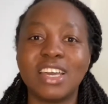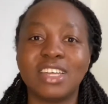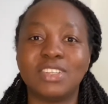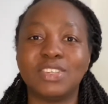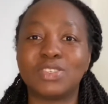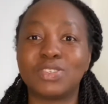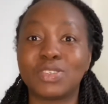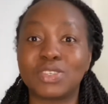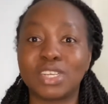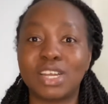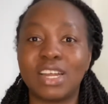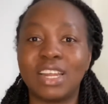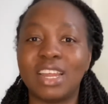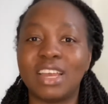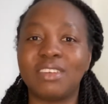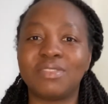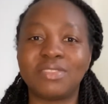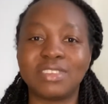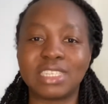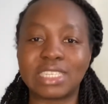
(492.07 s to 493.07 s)
the social
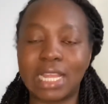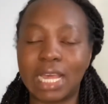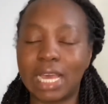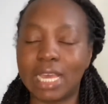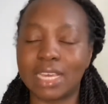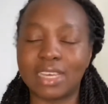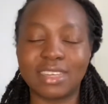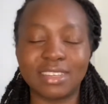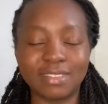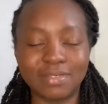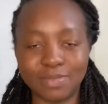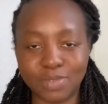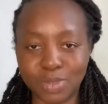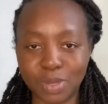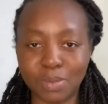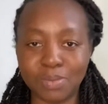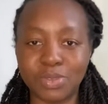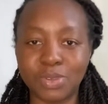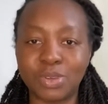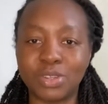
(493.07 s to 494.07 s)
life is like
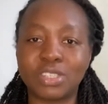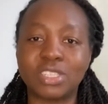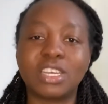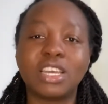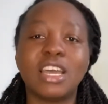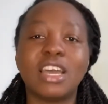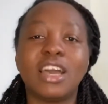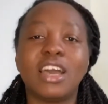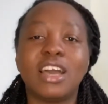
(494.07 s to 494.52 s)
top notch.